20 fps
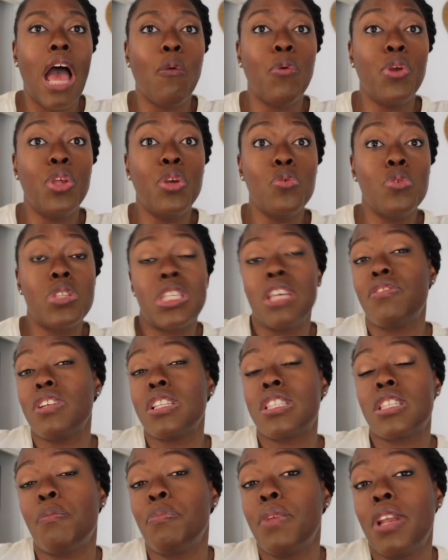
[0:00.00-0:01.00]
we use even
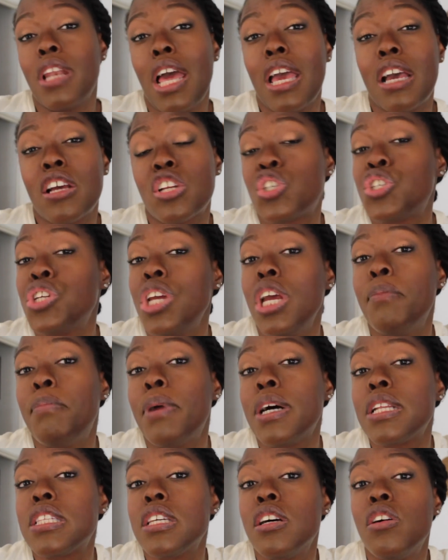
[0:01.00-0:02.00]
something like a shea
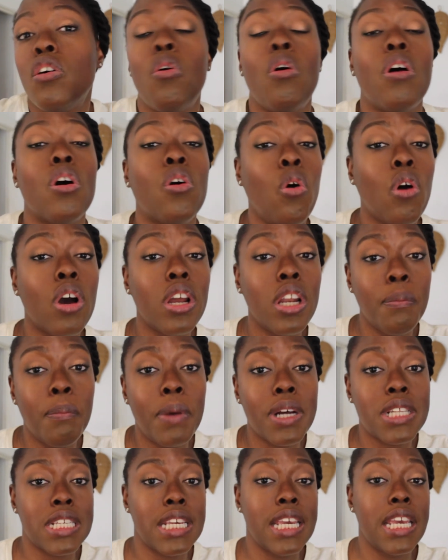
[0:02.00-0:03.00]
butter or coconut
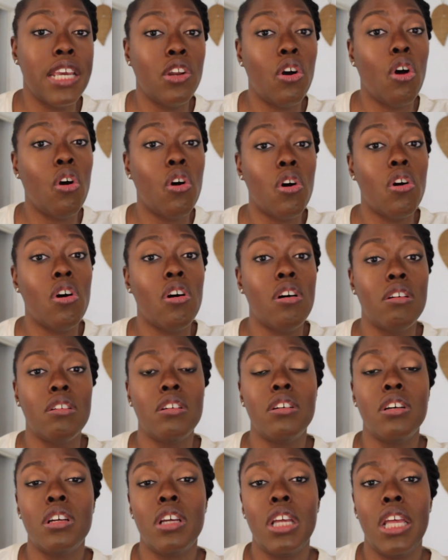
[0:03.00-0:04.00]
butter in our
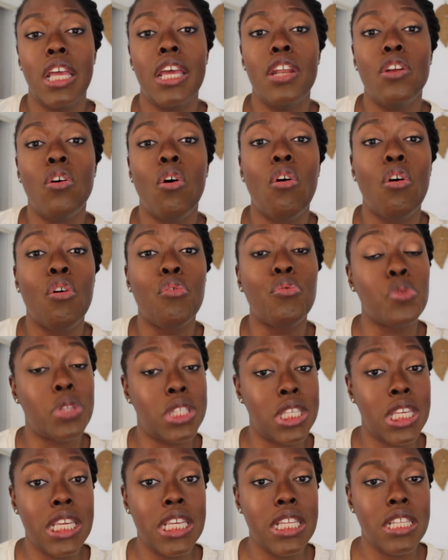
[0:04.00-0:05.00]

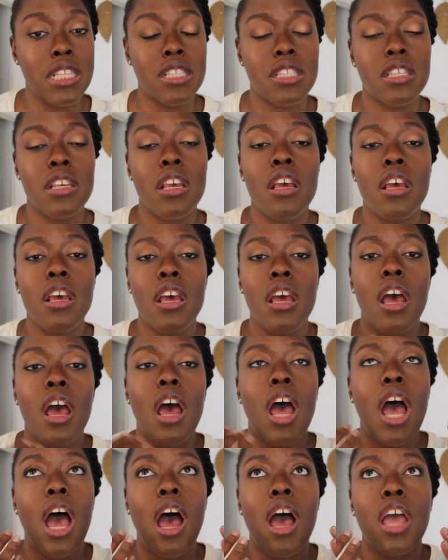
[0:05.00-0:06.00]
routines.
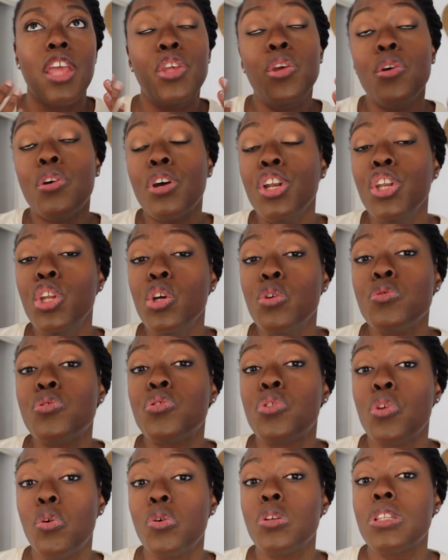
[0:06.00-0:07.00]
You can
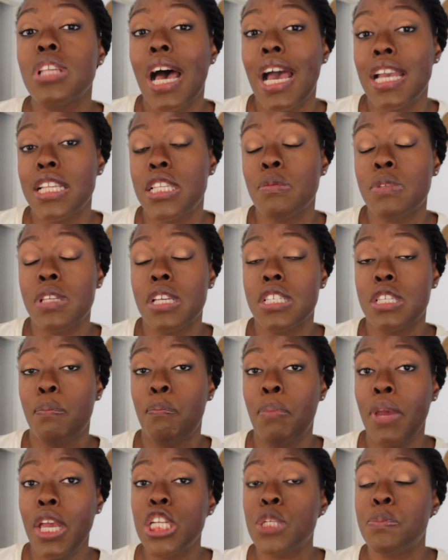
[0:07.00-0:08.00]
use those items as a
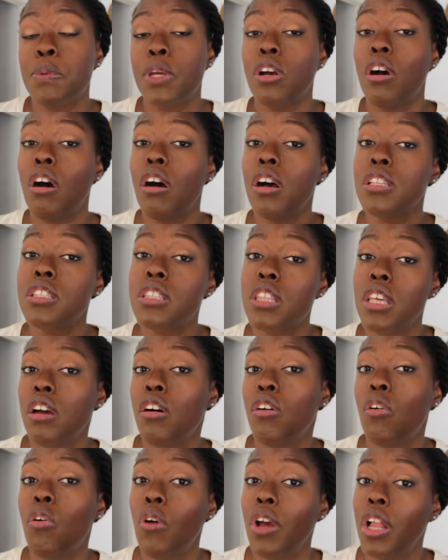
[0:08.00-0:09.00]
pinch because they
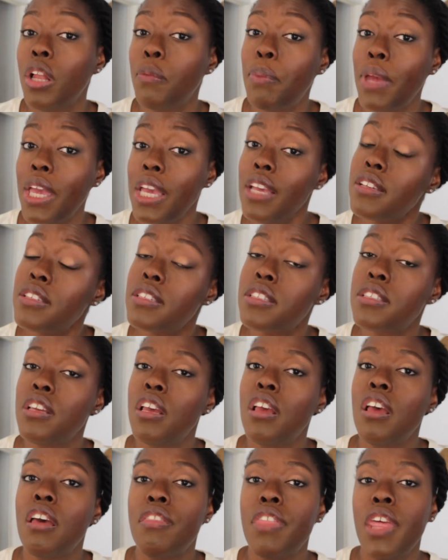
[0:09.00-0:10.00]
are oil based.
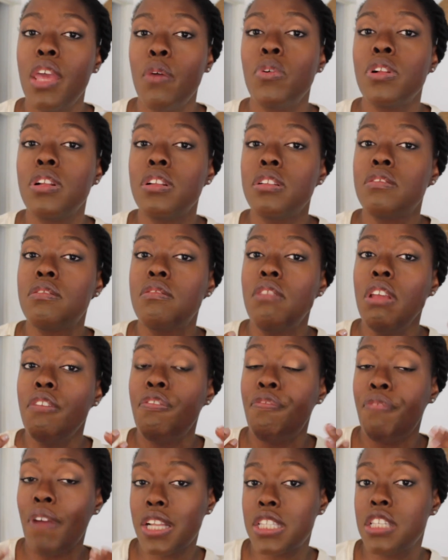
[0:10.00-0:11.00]
They will
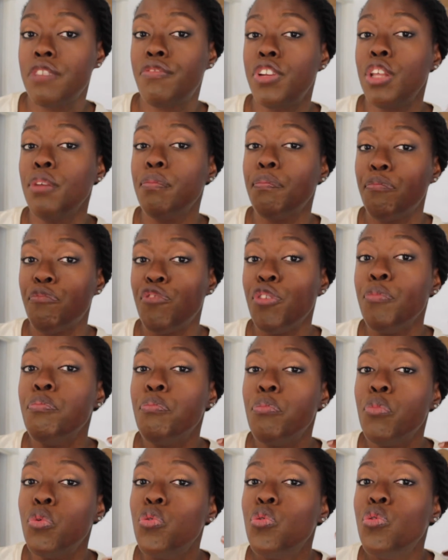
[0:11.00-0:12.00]
effectively
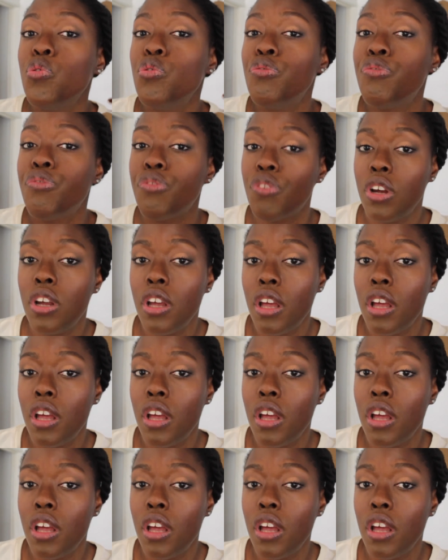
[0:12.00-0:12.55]
remove